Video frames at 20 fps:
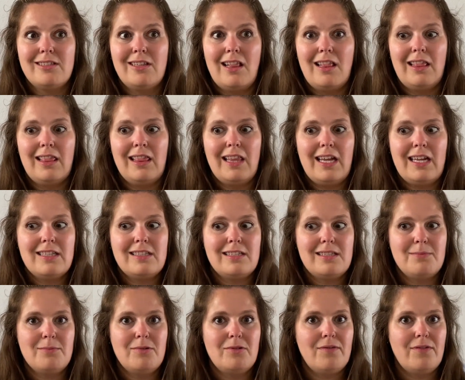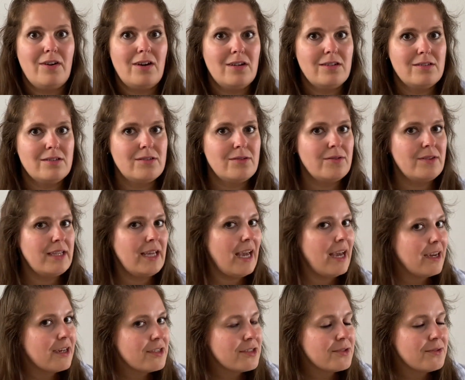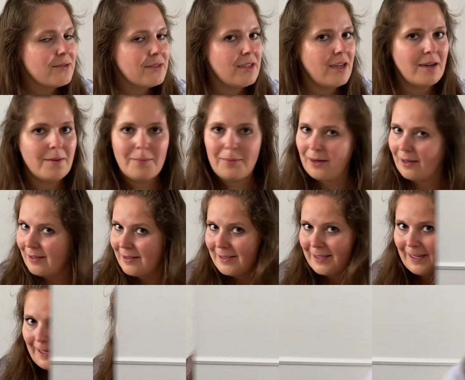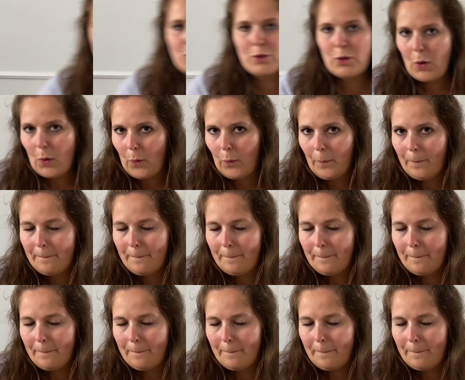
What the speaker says: let's move on to the actual unboxing. So,